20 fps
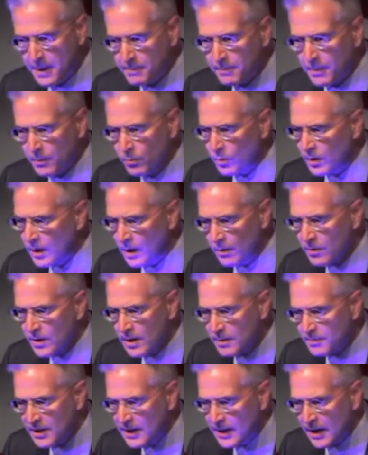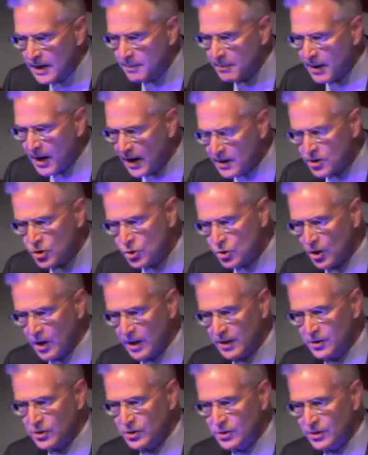But whenever they became
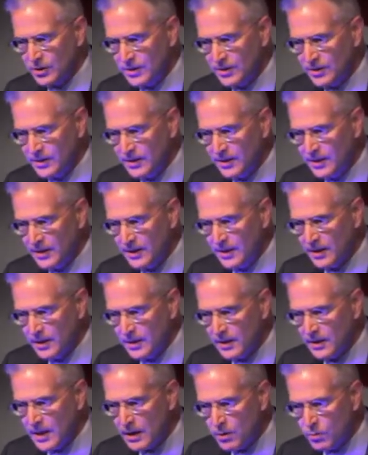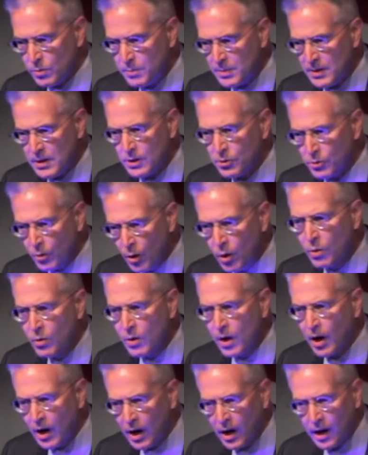unjust, they would be thrown
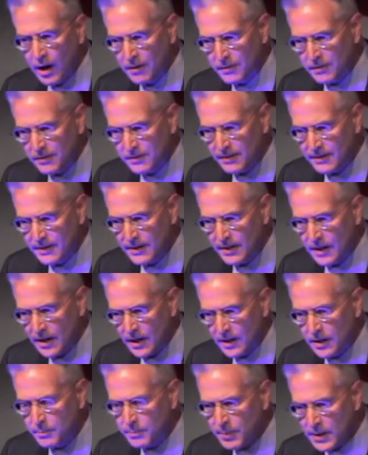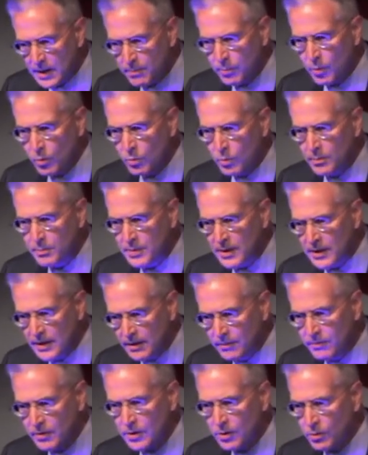off, and the people would be
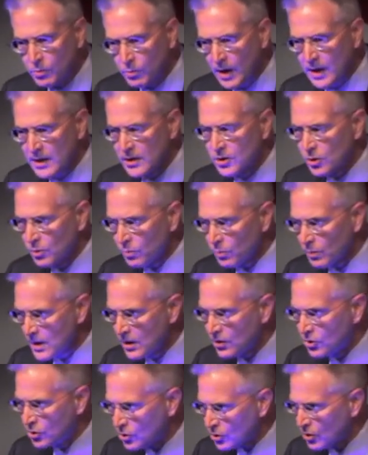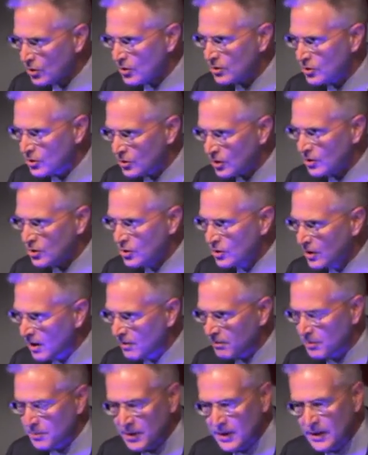given the right to reassert such
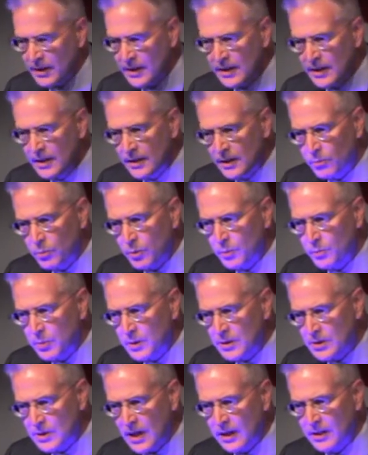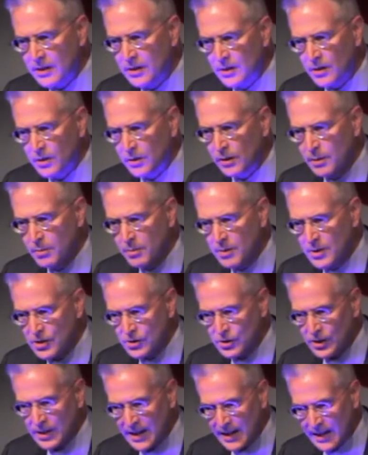government that would protect their
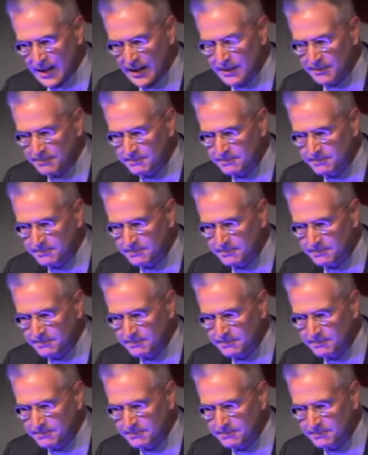liberties again.